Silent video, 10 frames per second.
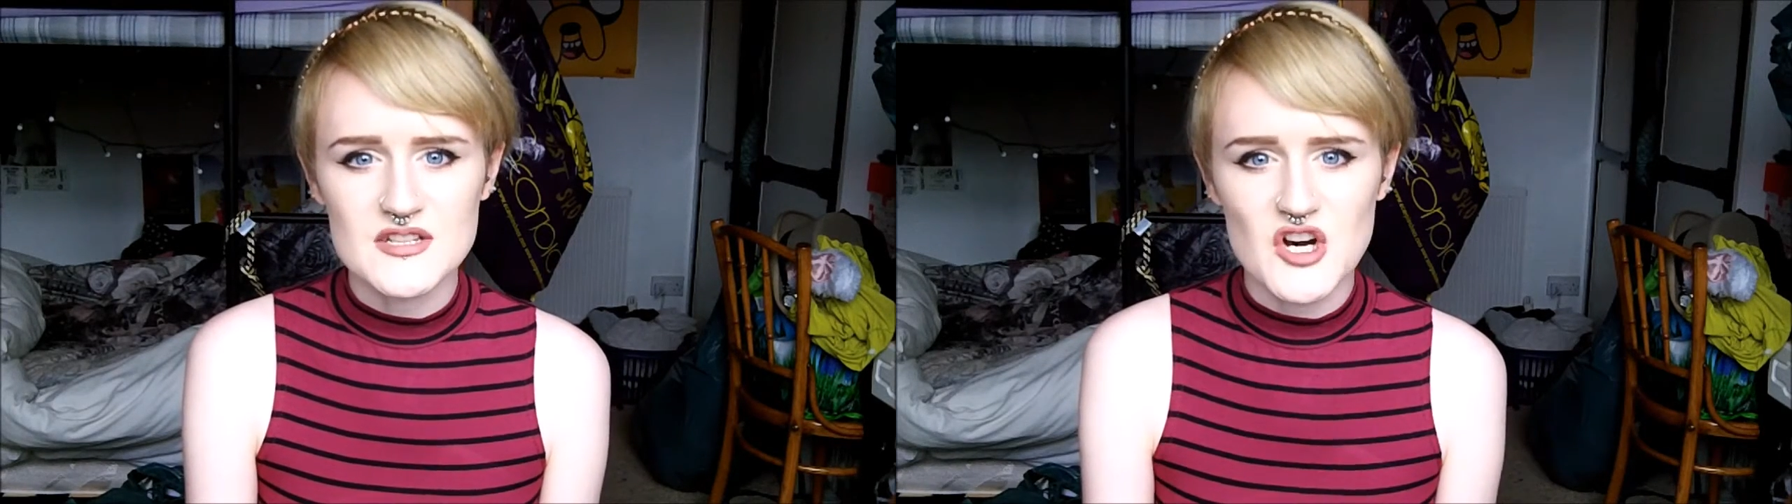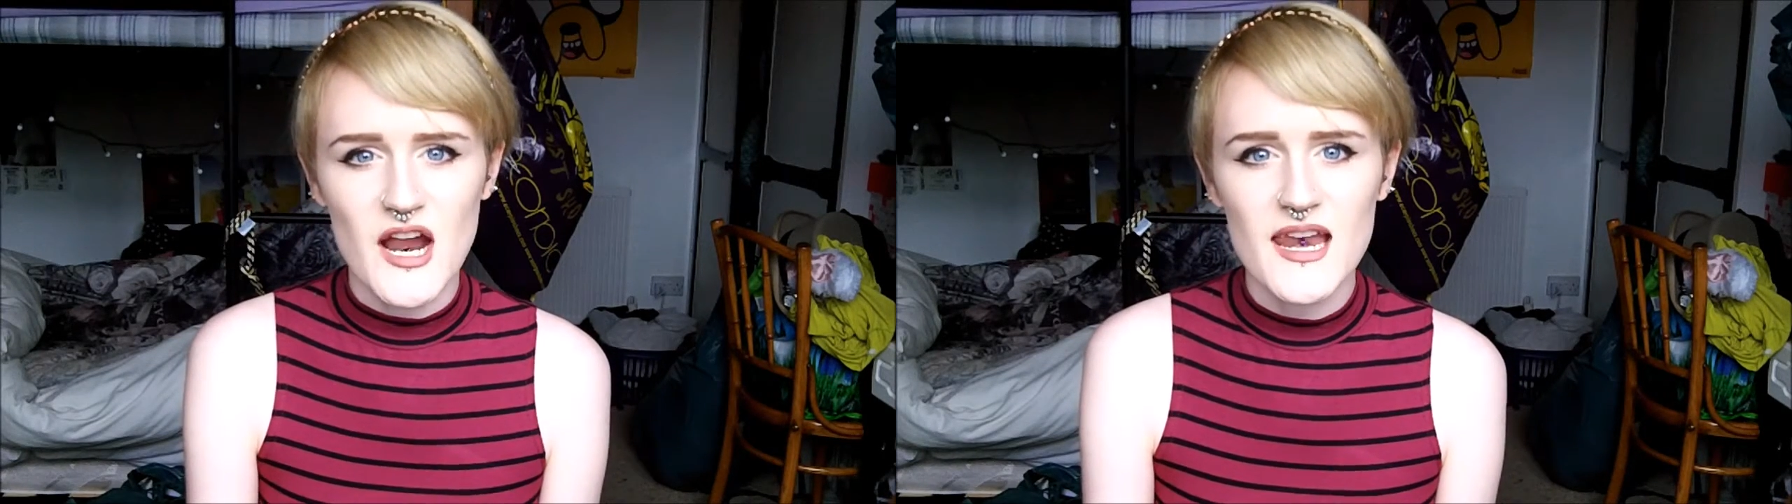
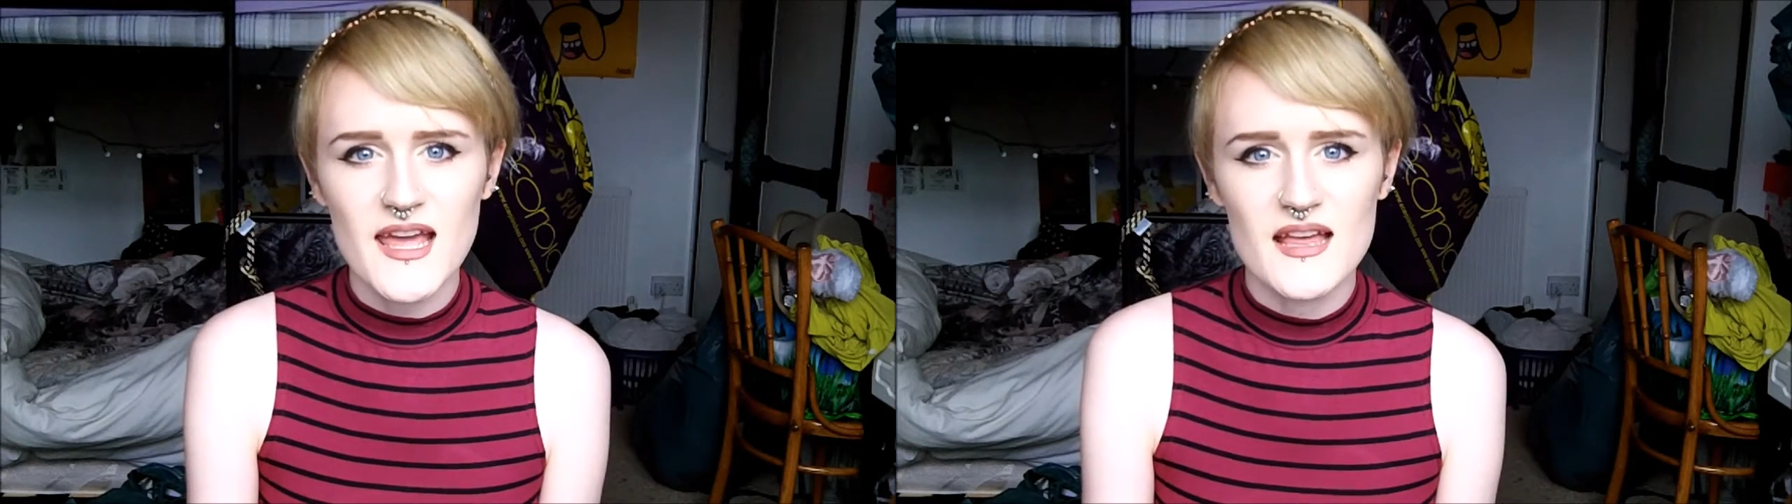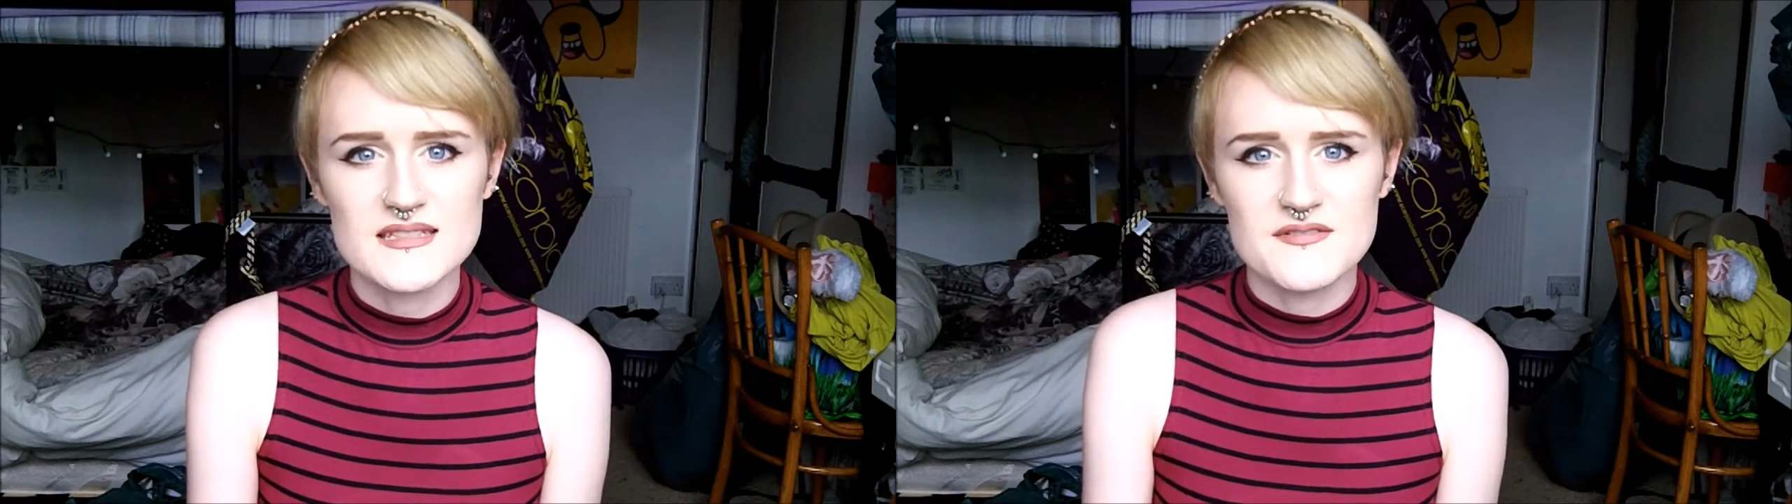trying to
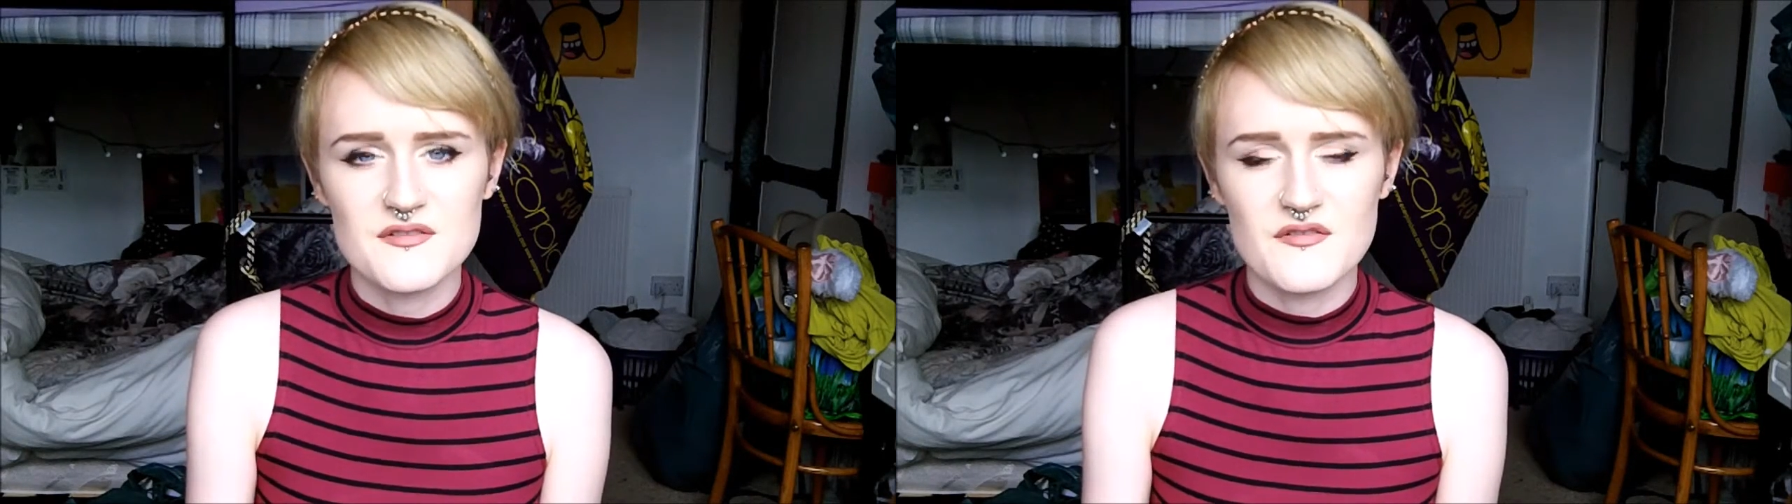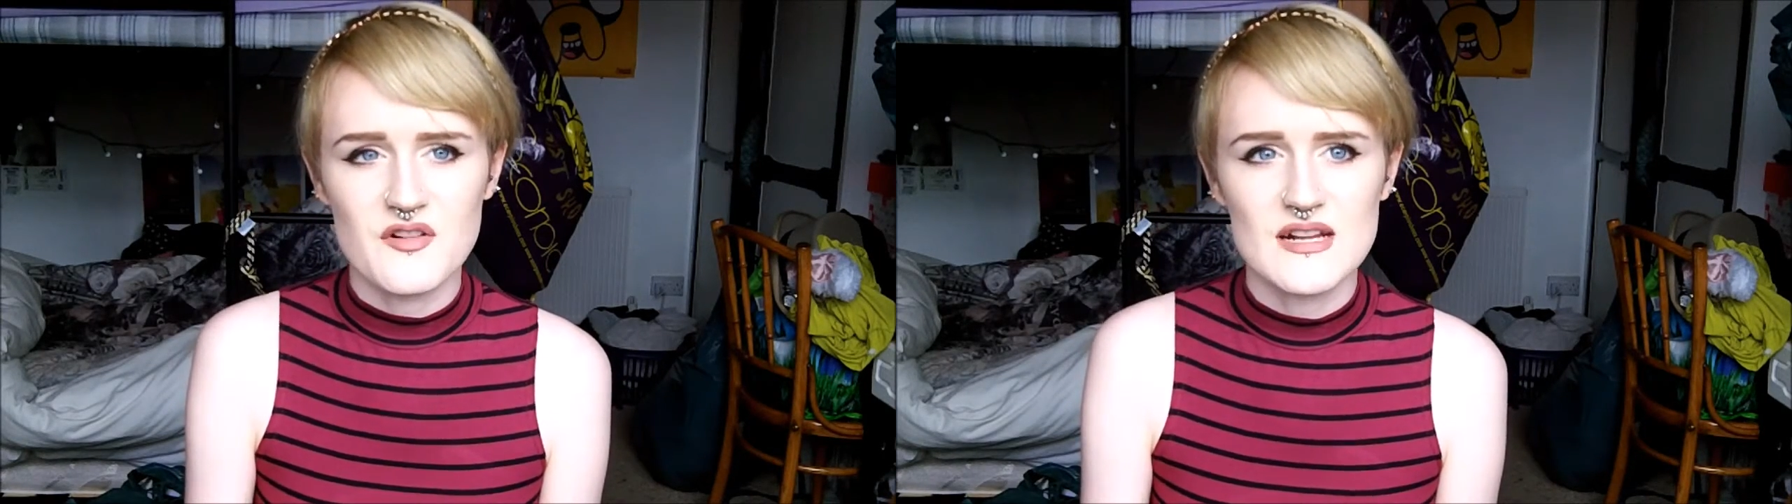get
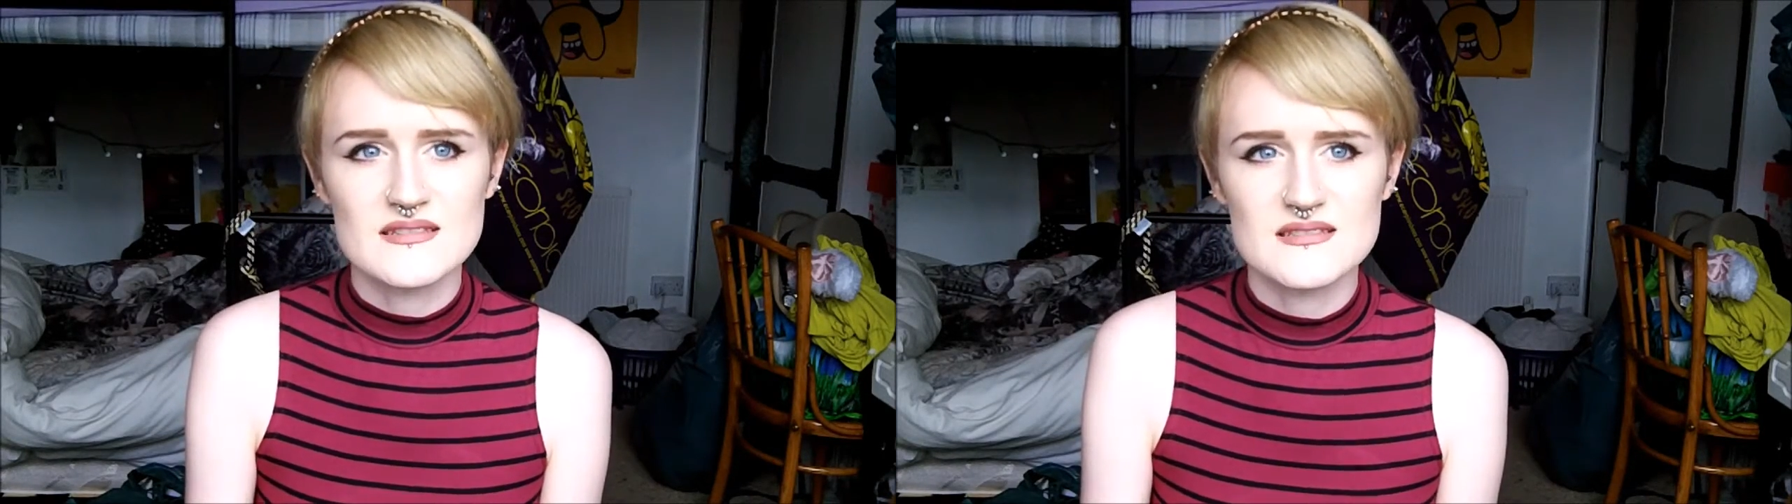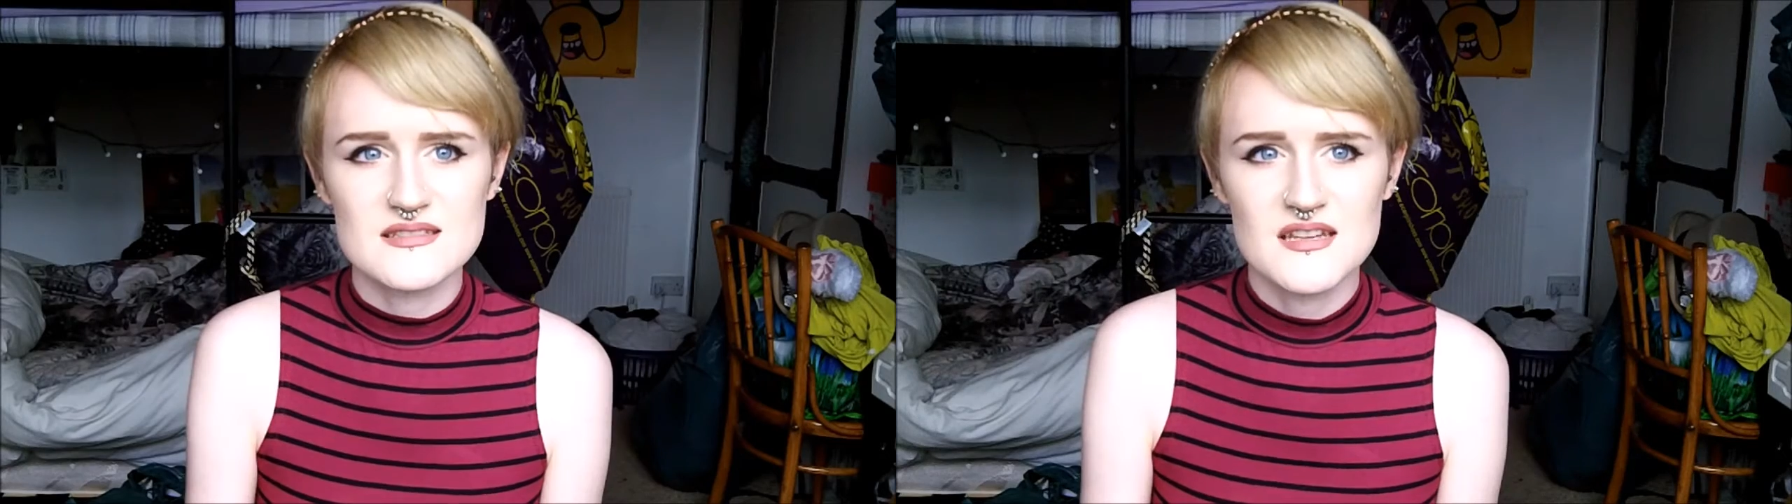different
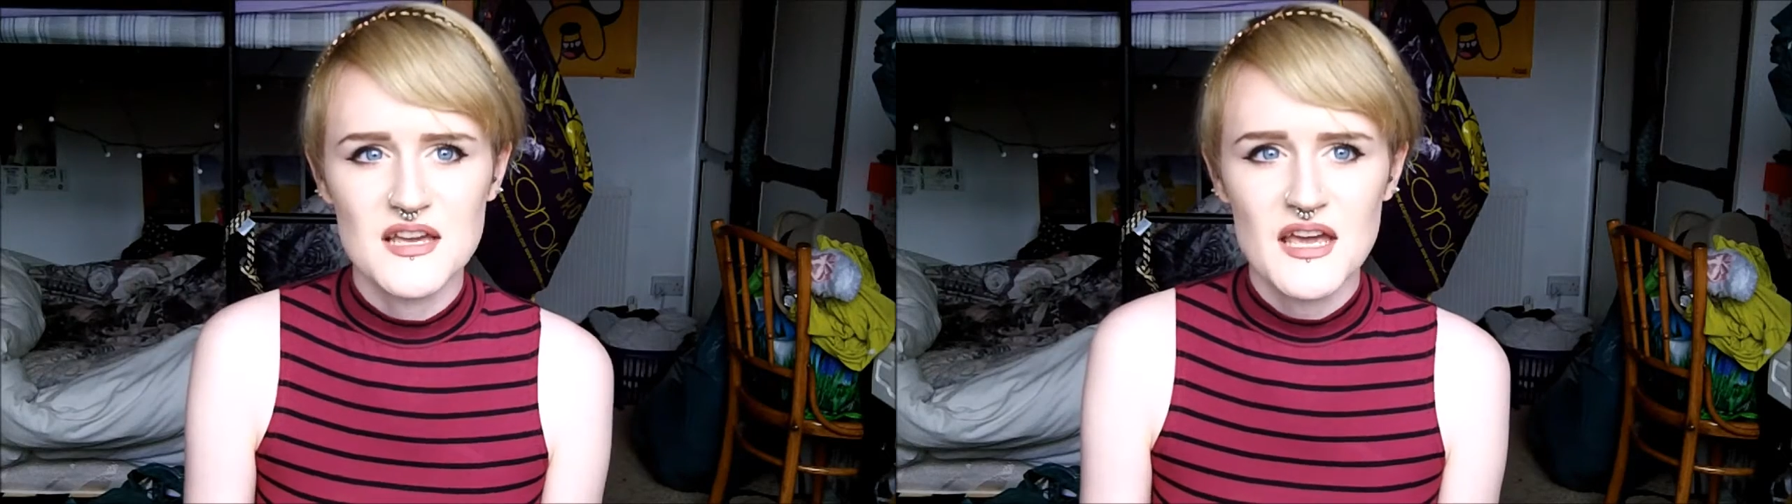friends